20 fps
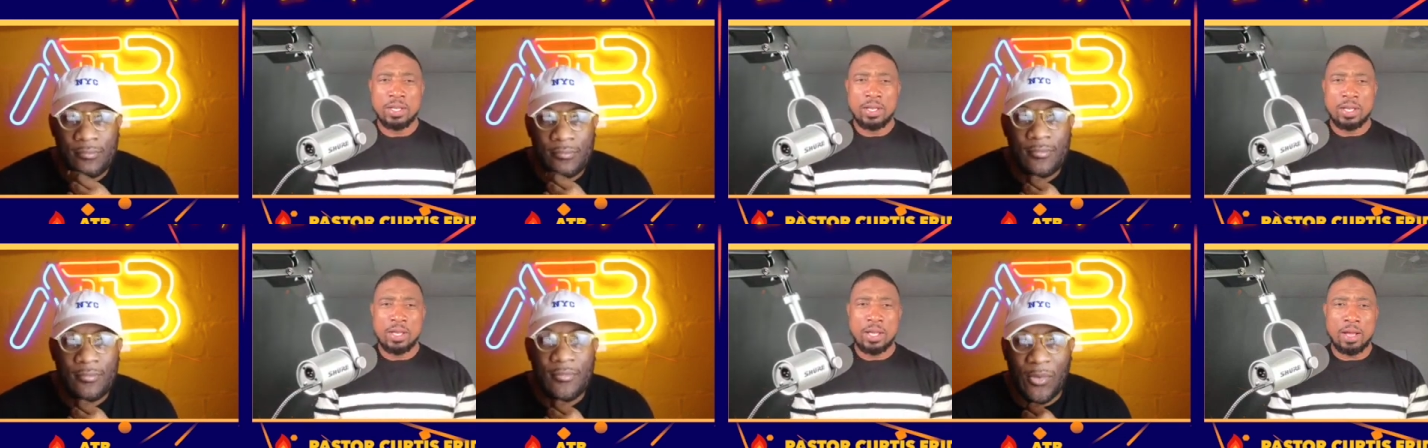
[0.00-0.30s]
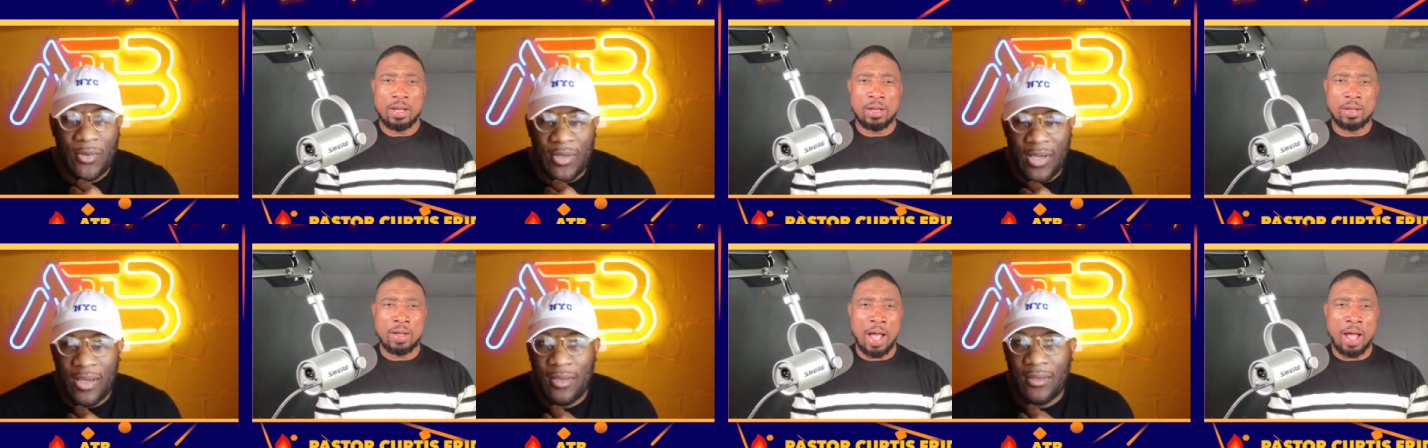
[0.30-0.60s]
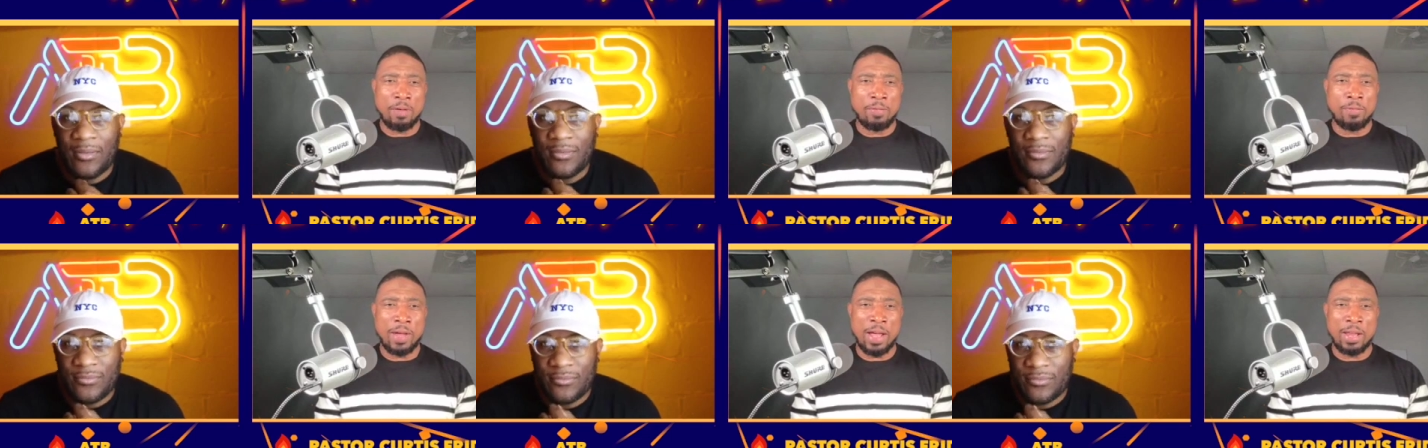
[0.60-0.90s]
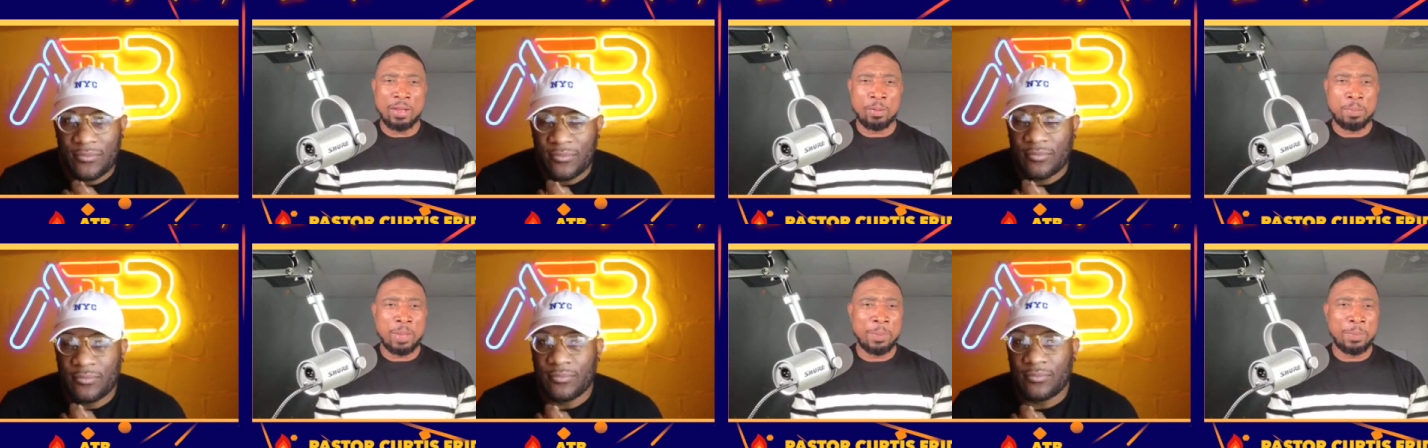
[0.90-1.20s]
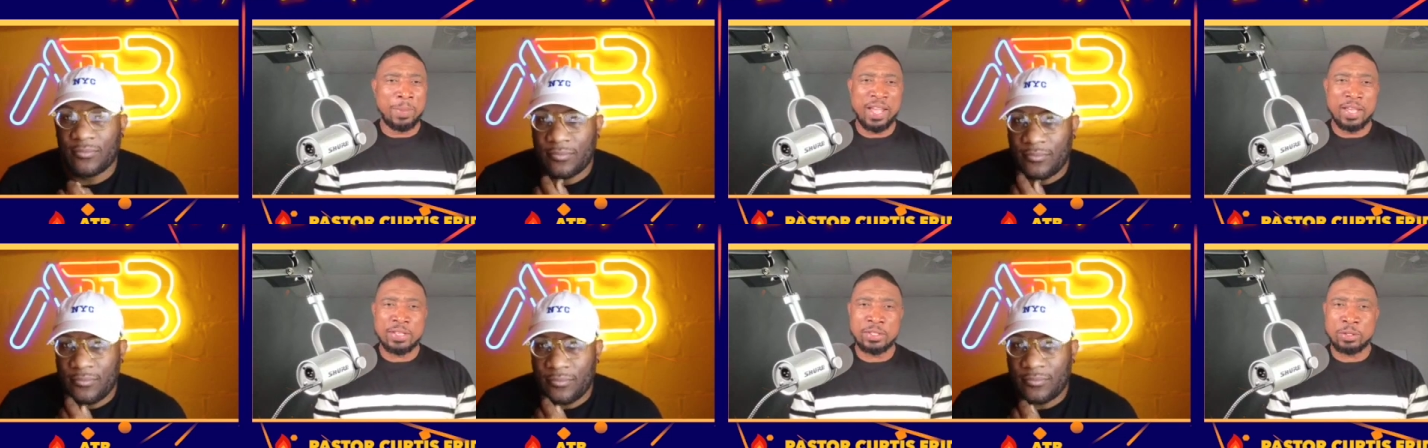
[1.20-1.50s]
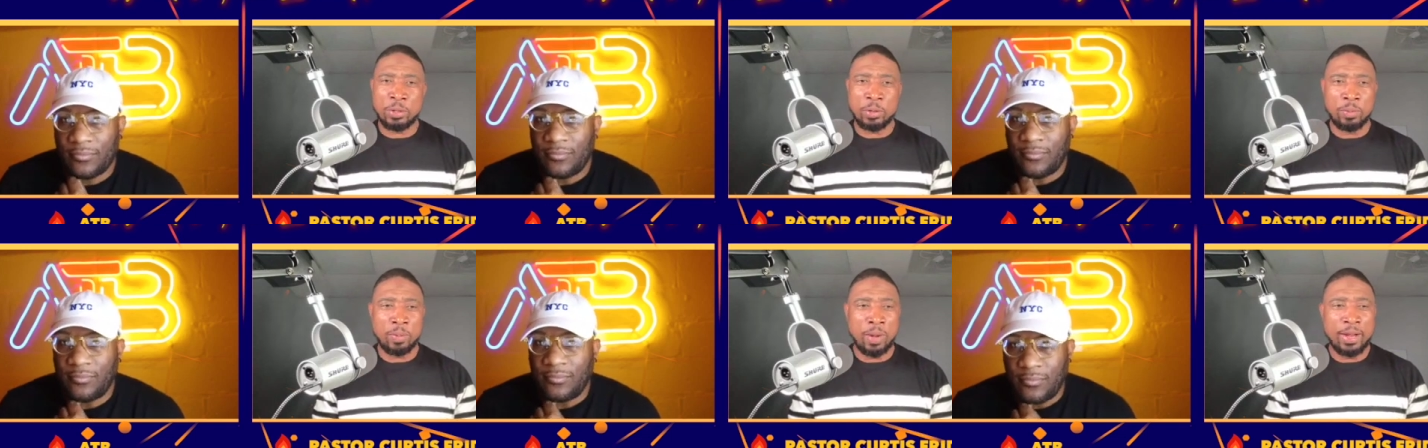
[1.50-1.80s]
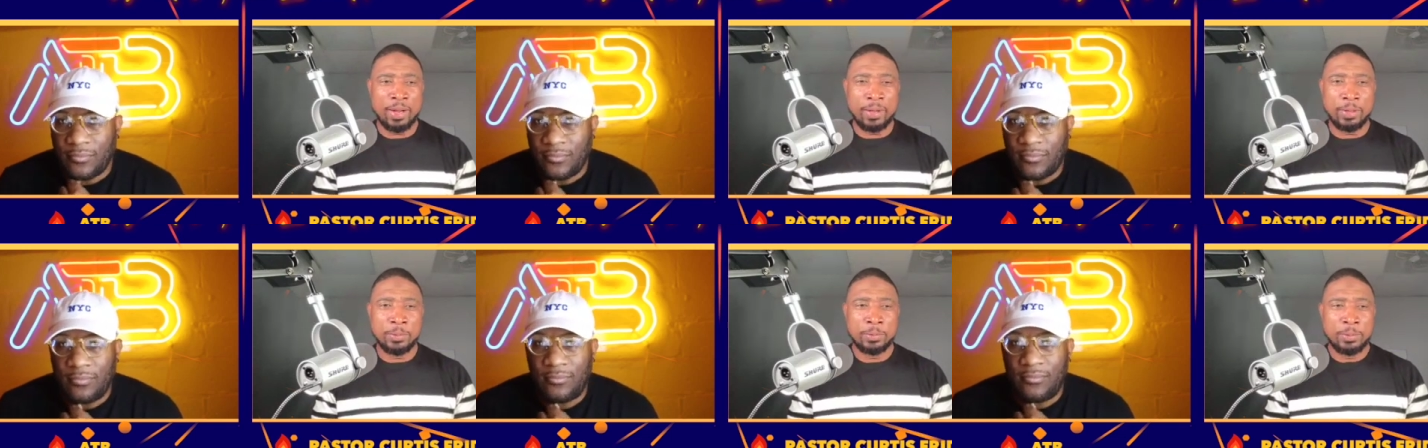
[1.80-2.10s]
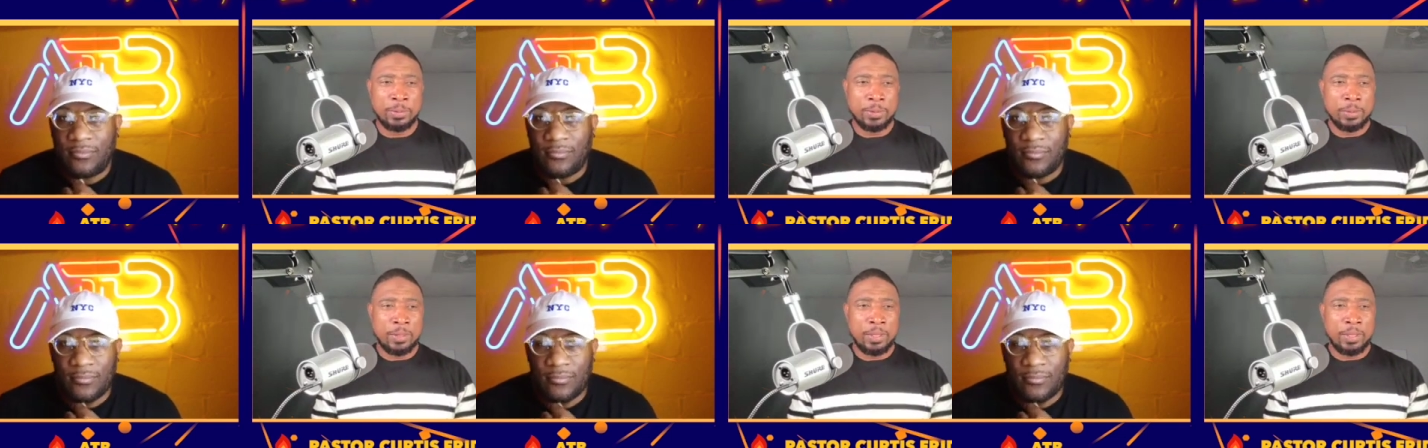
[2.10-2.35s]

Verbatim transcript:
Speaker 1: Okay. Uh, followed my pastor around,